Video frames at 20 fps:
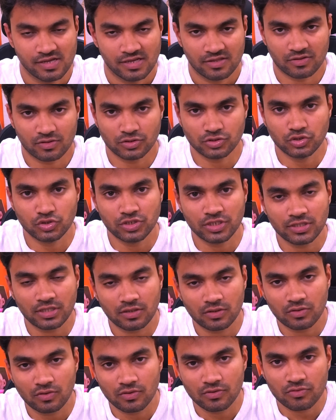So during
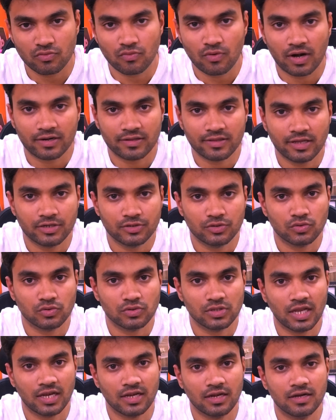the course, what they
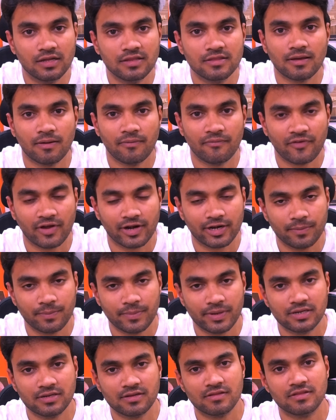do, they learn some
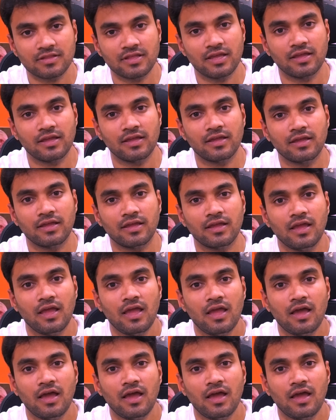fundamentals, they